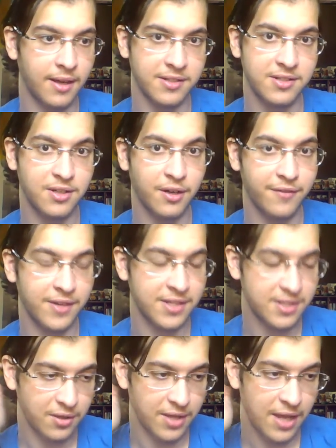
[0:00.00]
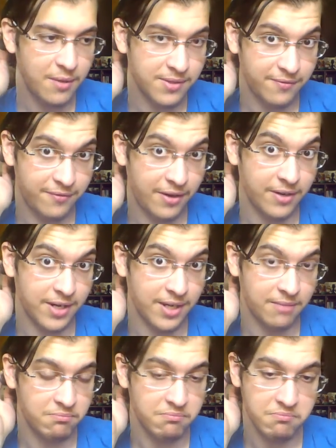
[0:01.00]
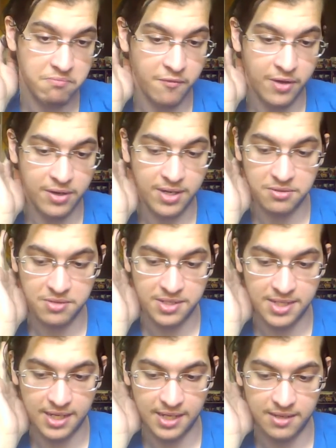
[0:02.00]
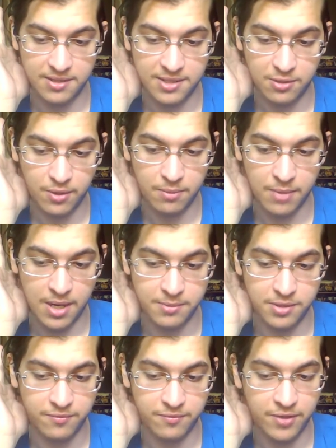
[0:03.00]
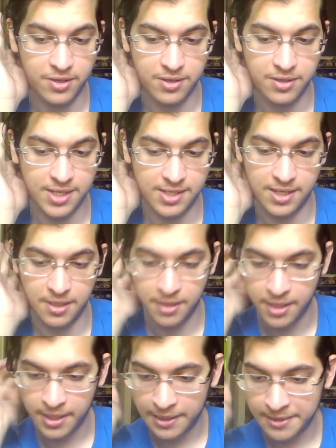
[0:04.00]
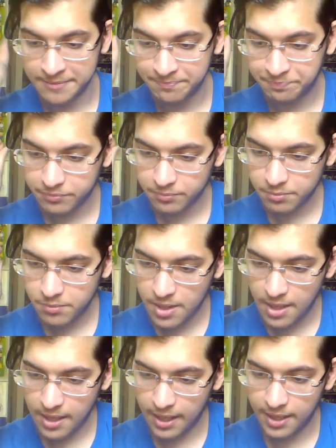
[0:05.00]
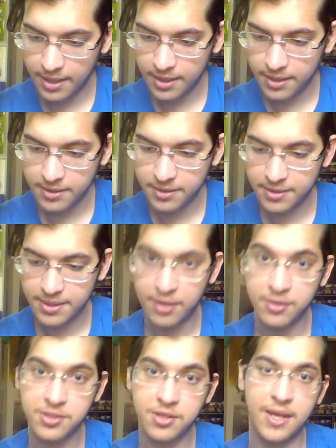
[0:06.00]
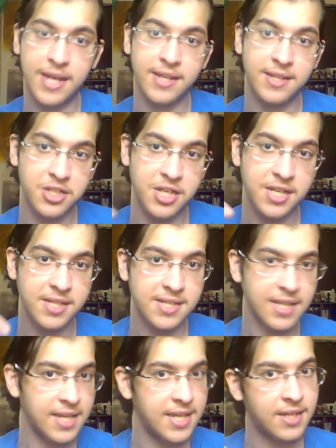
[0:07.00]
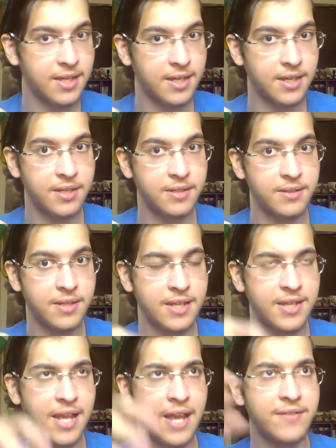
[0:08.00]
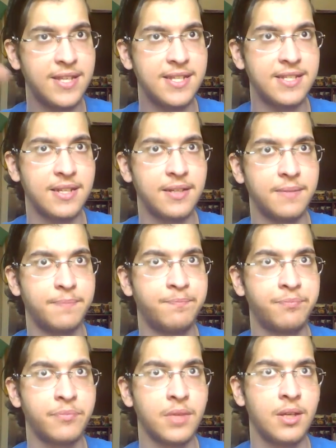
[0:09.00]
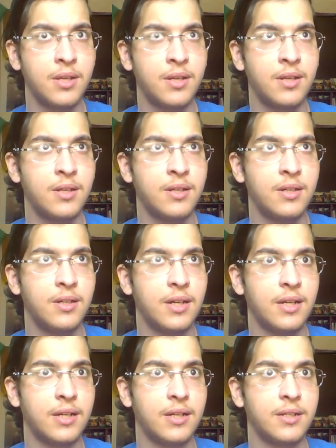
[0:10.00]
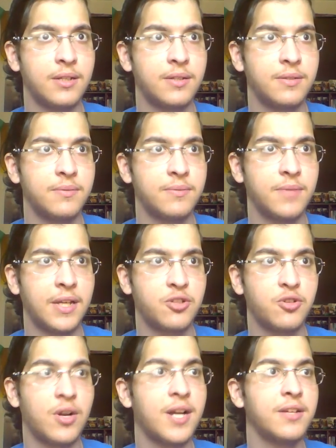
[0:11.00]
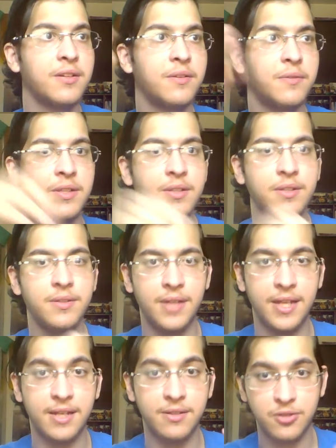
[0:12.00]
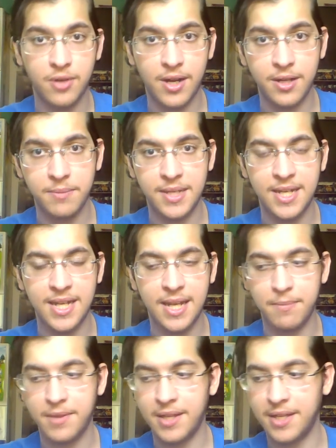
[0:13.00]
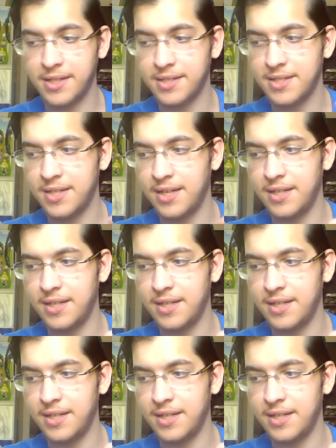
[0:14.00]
surface. So that was very, very interesting. Square bombs is a very good idea. They also had the Sheikah Slate. They have these like trial minigame things.